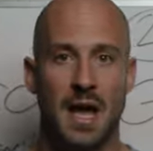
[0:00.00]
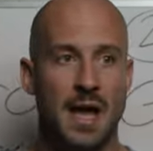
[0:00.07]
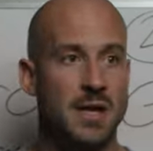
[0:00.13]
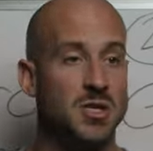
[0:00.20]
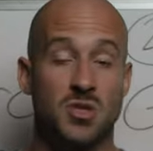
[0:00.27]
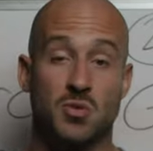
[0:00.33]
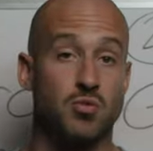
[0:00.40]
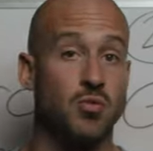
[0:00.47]
and
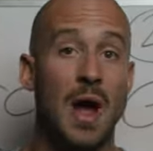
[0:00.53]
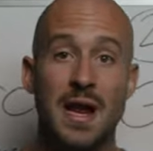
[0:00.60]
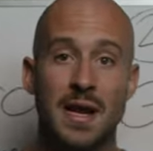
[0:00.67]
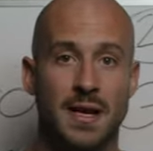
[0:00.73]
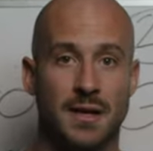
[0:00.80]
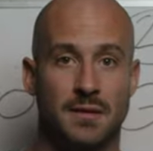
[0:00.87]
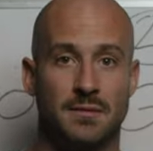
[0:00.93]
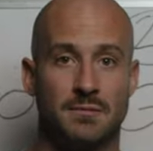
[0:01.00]
just
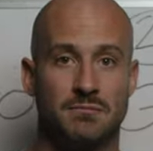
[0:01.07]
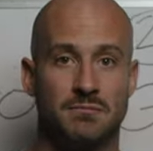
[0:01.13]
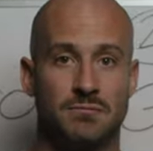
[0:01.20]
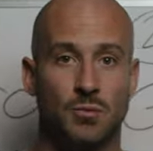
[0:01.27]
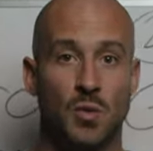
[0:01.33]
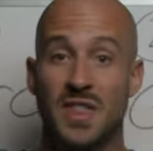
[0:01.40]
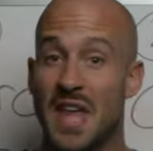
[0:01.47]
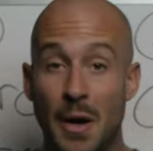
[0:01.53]
writing
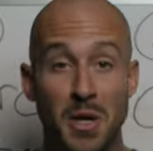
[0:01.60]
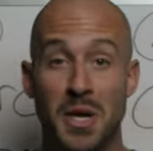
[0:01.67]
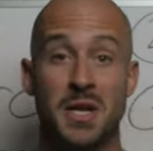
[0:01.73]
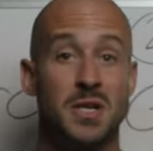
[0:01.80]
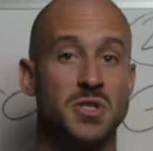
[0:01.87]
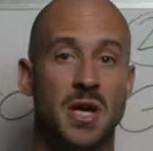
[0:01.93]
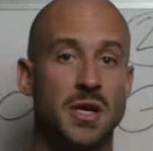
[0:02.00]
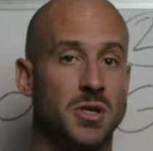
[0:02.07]
without an
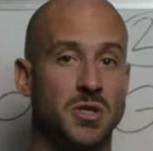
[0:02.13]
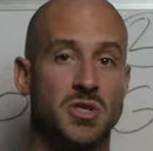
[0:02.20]
agenda,